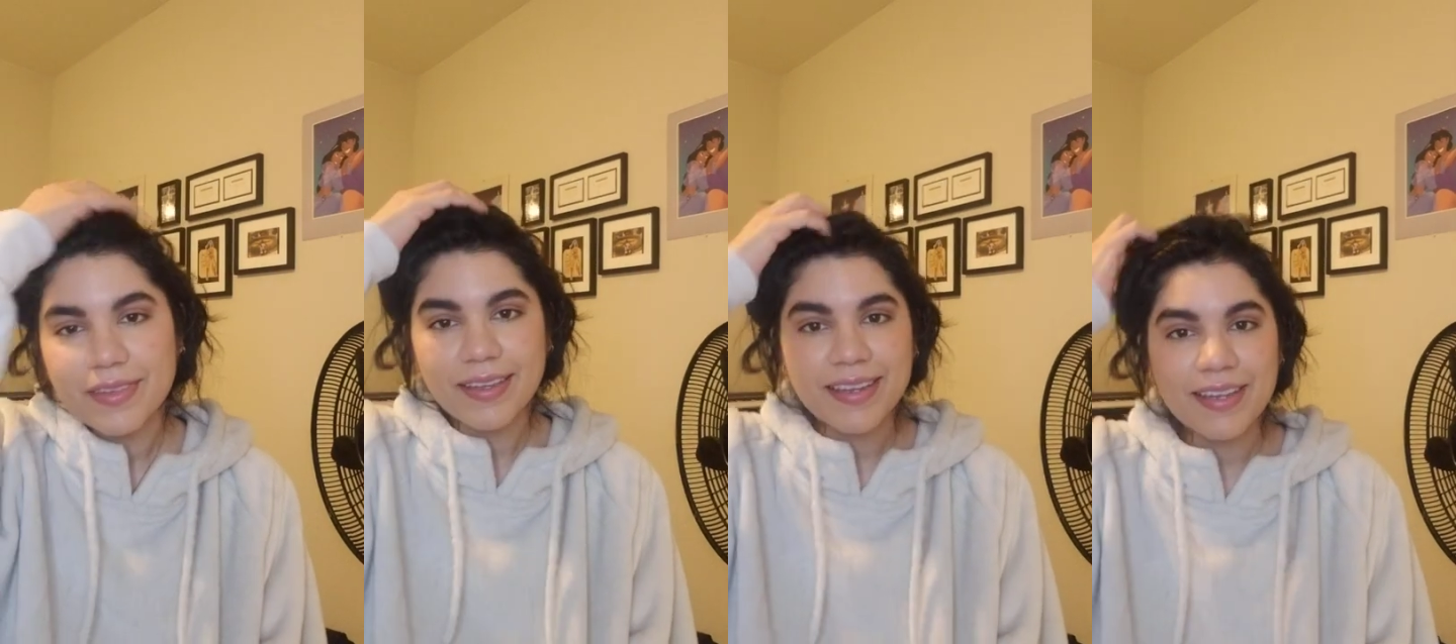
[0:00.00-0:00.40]

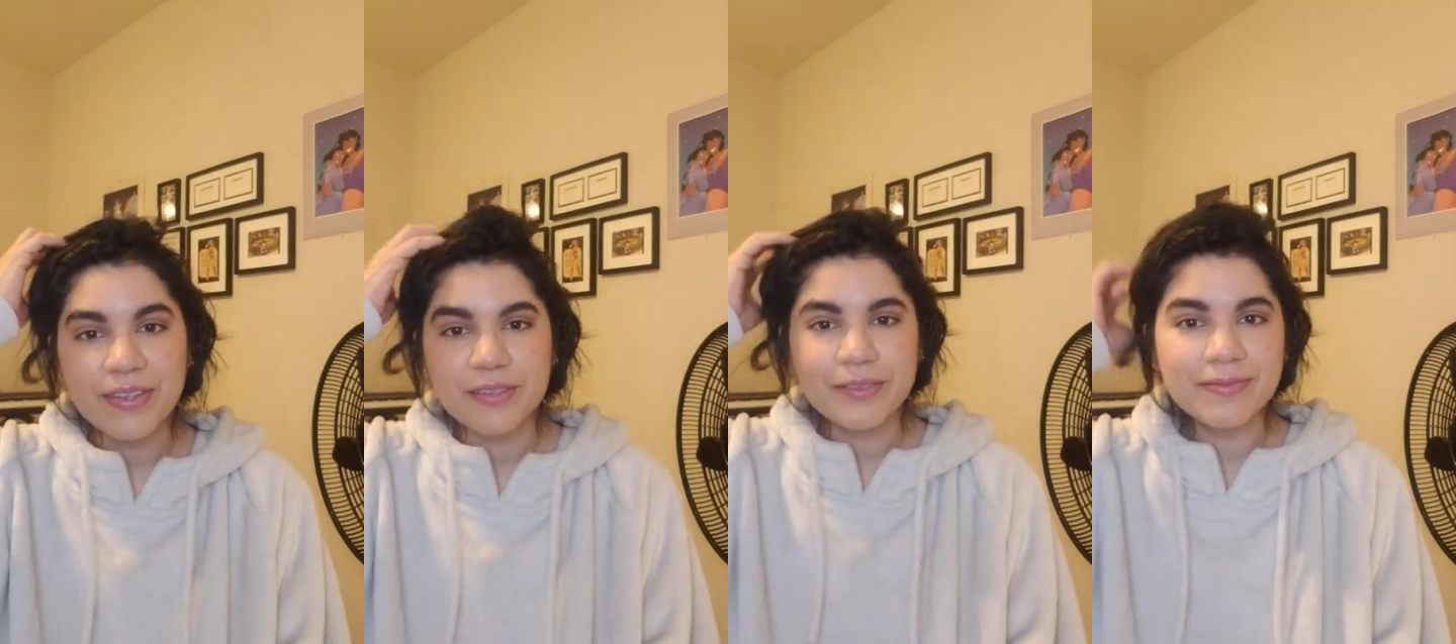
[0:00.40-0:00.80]

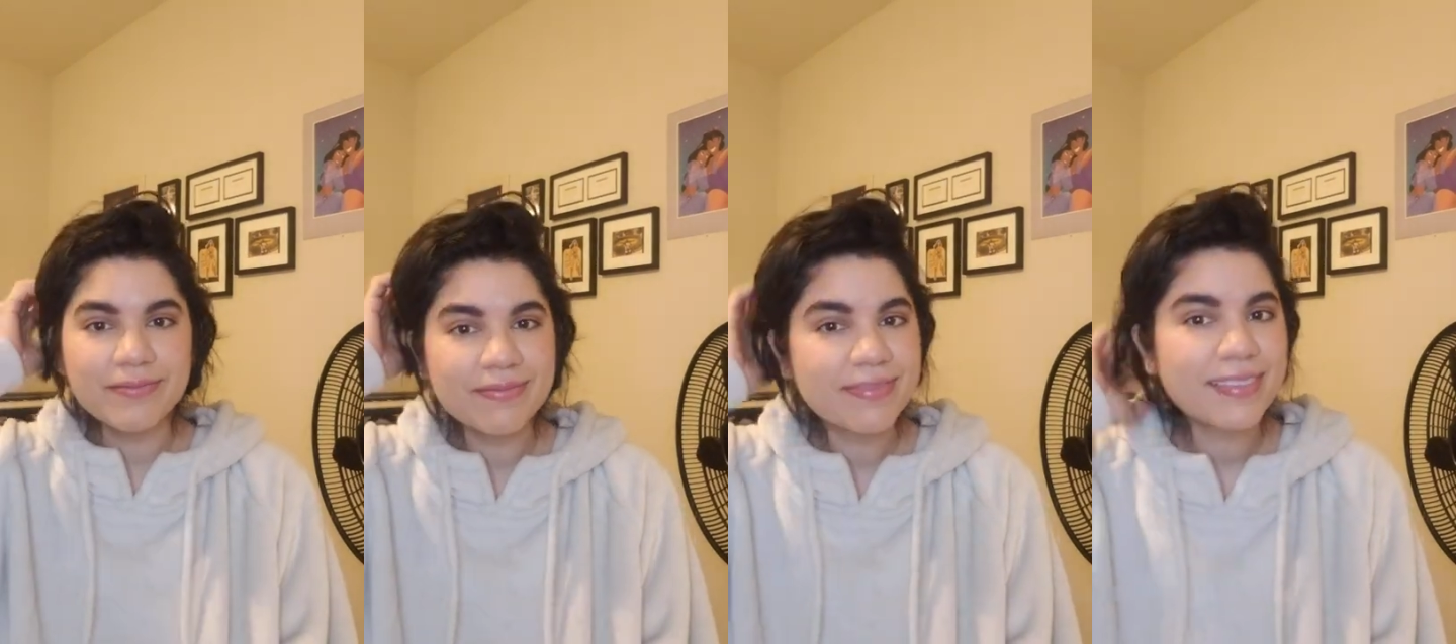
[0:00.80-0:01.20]
anywho,
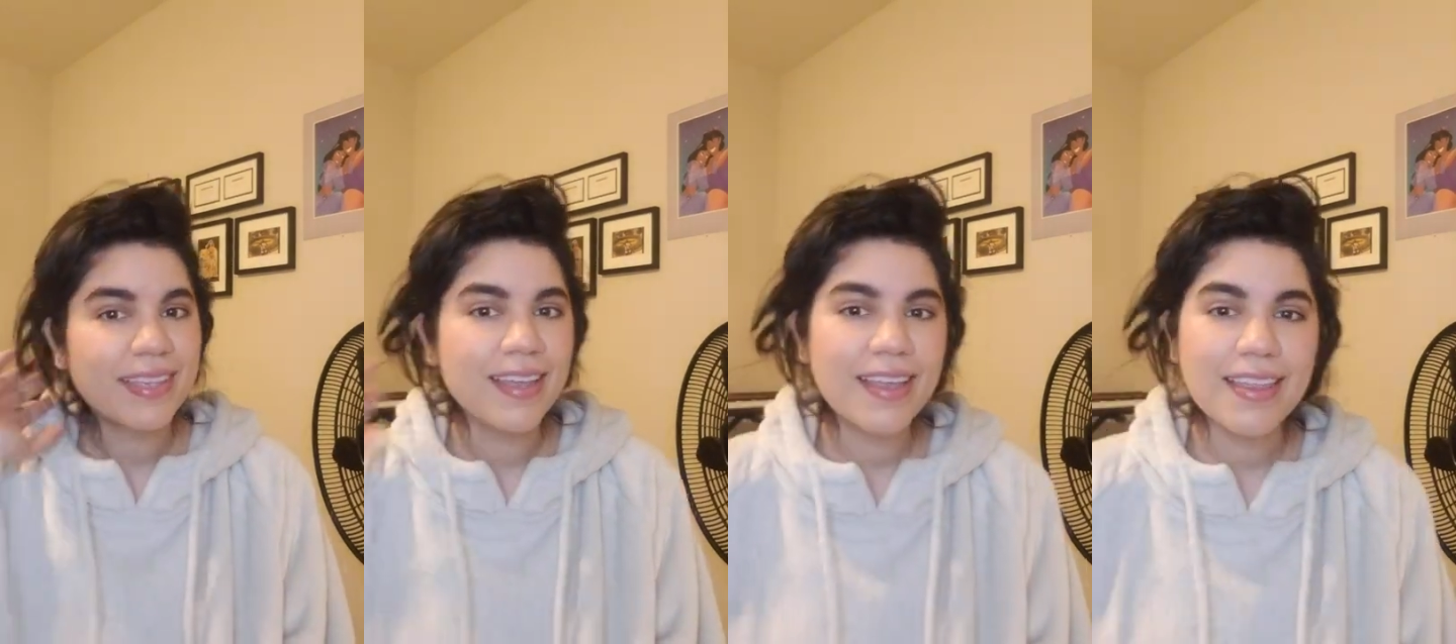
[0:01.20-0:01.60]

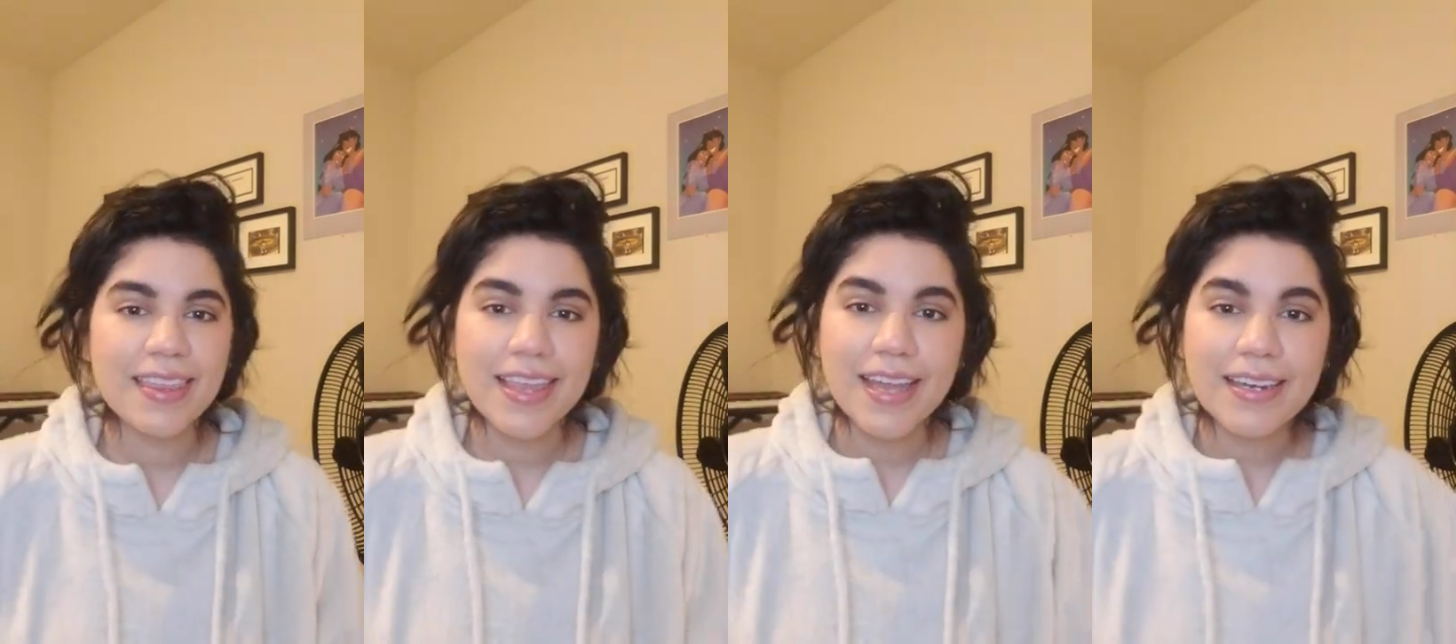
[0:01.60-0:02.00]

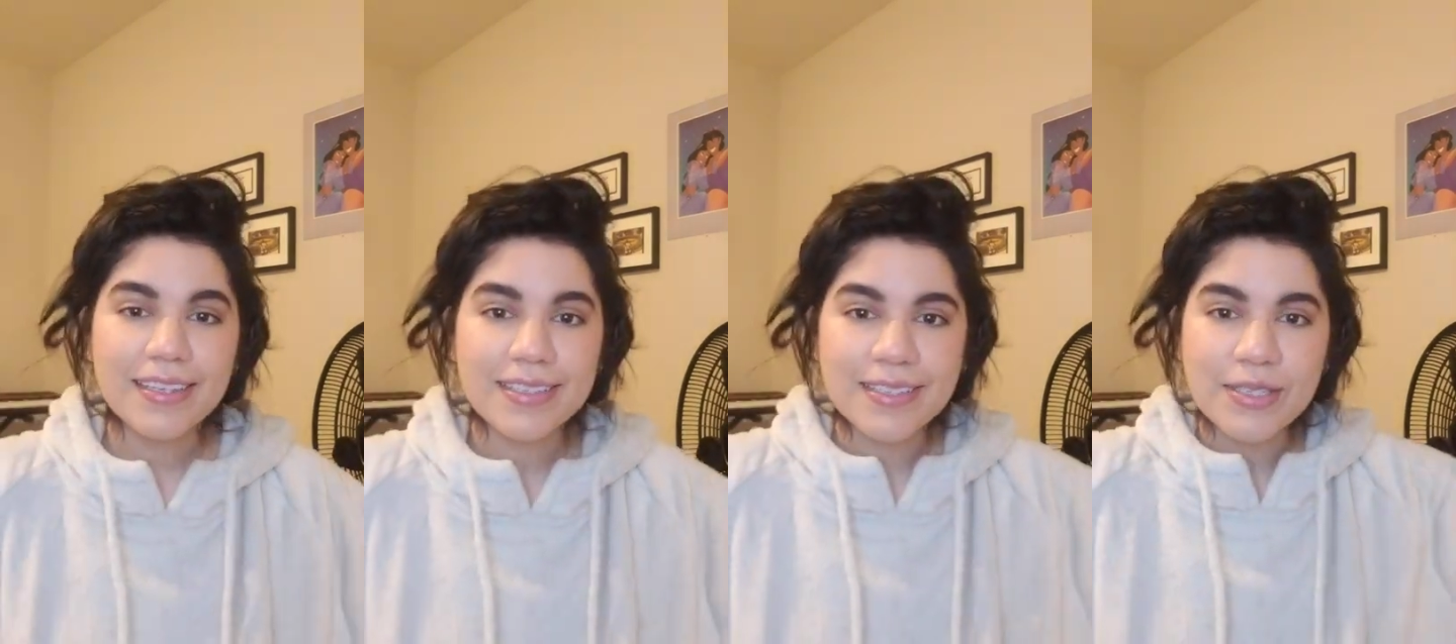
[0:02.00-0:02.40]
that
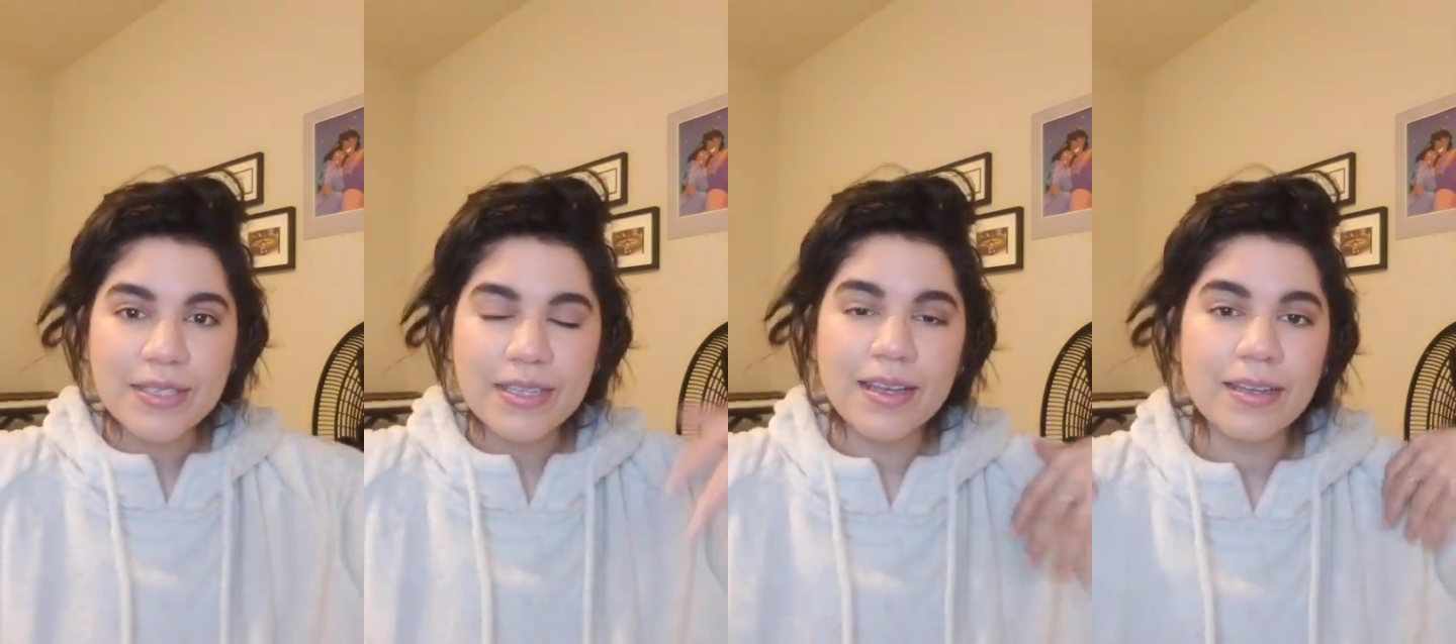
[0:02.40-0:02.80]

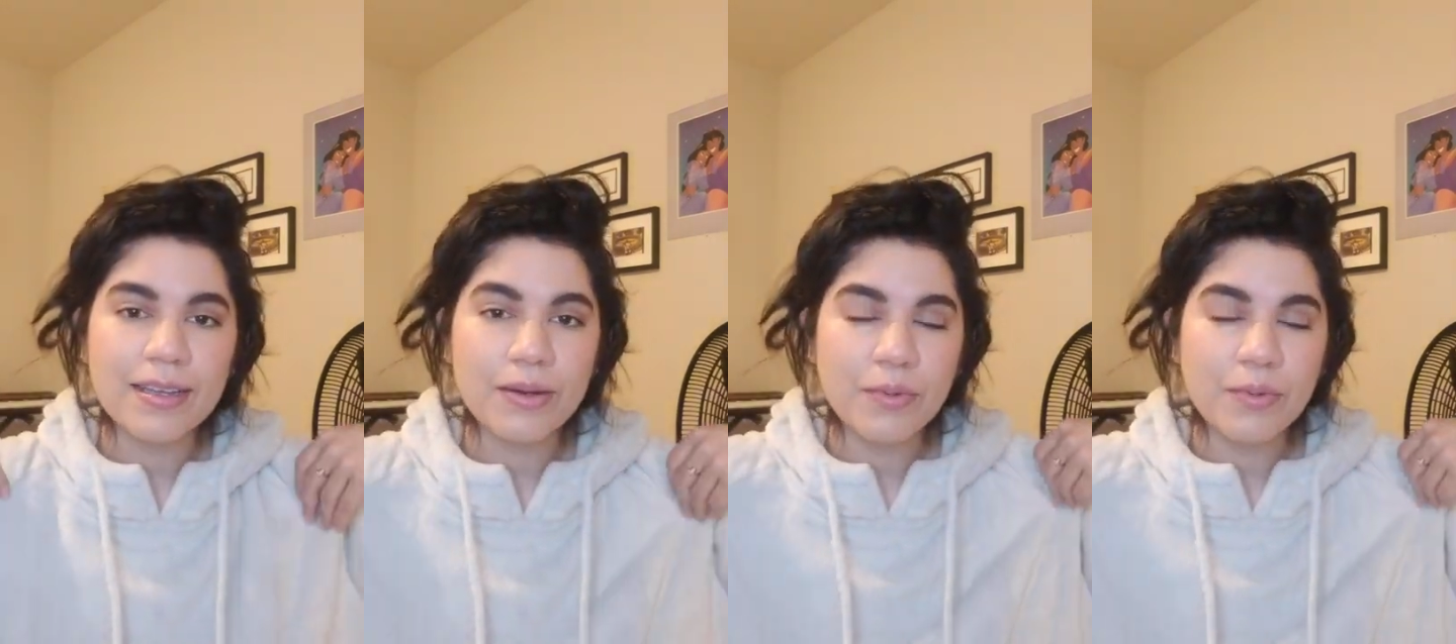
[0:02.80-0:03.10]
is uh,